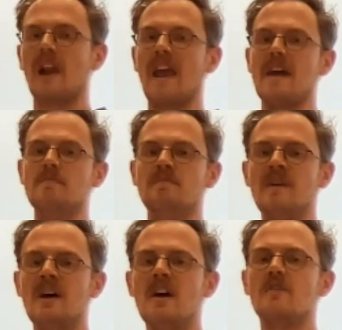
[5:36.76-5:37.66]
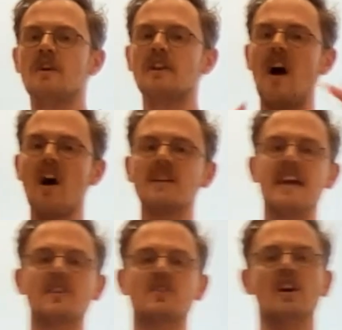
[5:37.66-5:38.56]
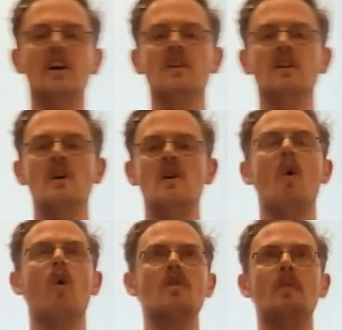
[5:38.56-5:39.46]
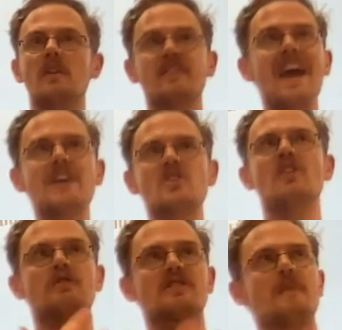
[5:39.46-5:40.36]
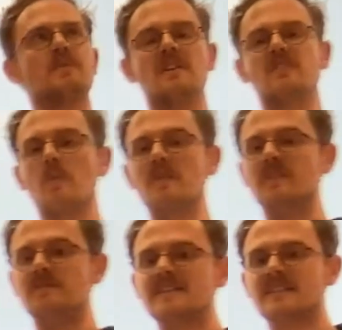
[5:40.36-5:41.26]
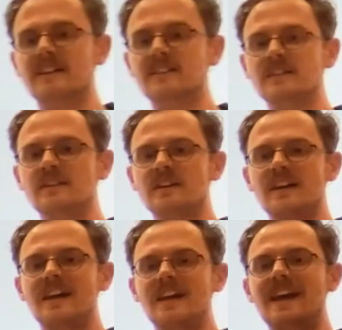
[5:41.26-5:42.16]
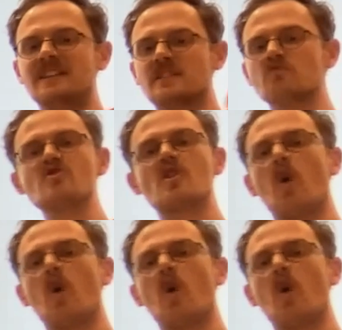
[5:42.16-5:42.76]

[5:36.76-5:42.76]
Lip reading: claim that an architecture or a modification or something that we've invented is the root